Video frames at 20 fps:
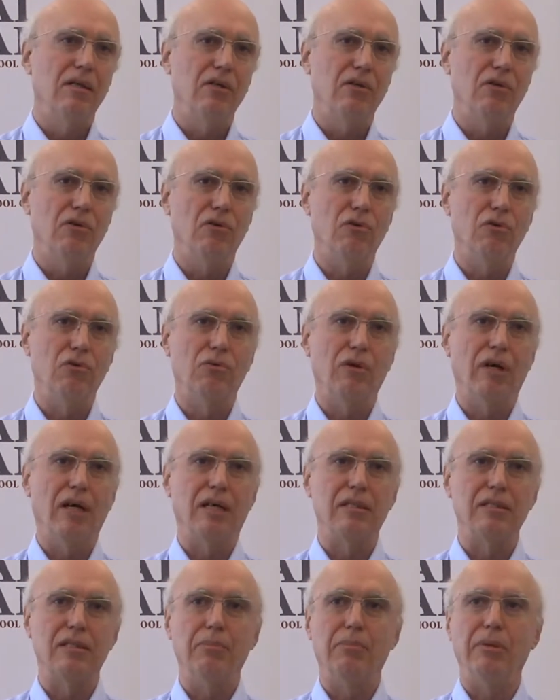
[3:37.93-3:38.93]
Those
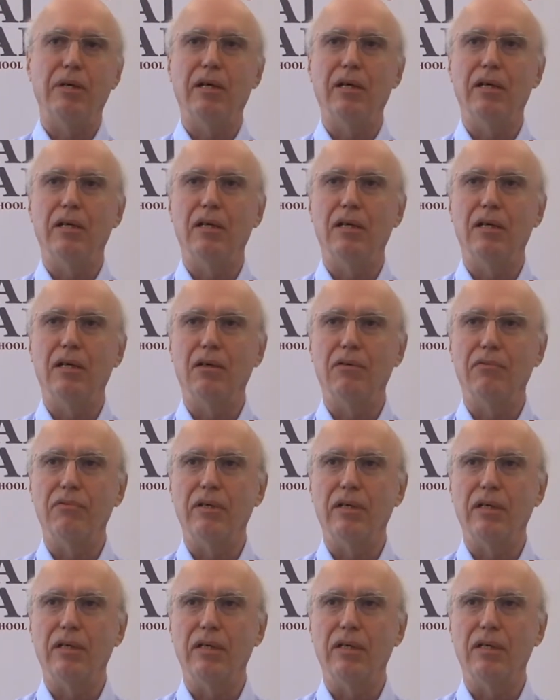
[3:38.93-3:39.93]
were the beginning of
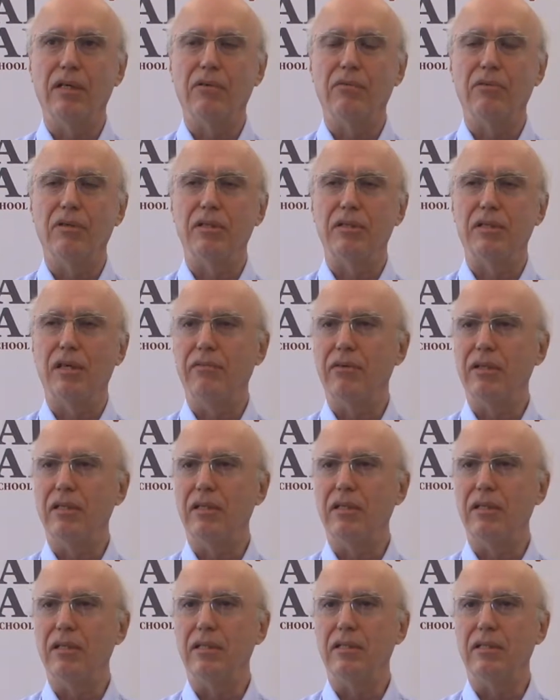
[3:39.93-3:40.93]
the
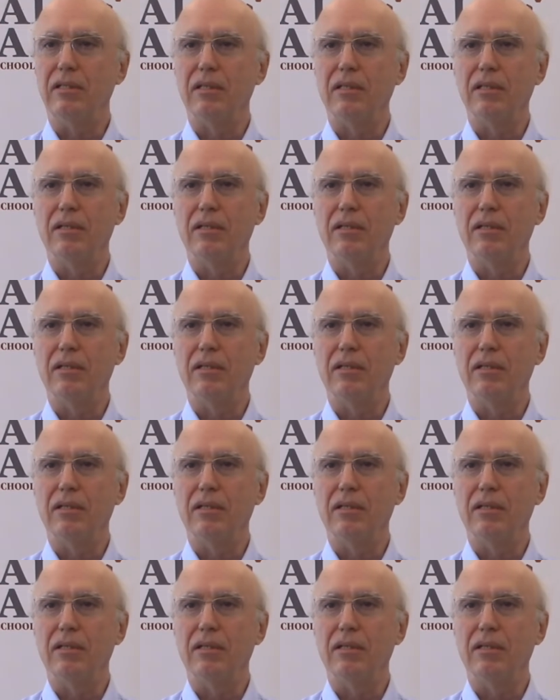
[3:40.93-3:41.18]
70s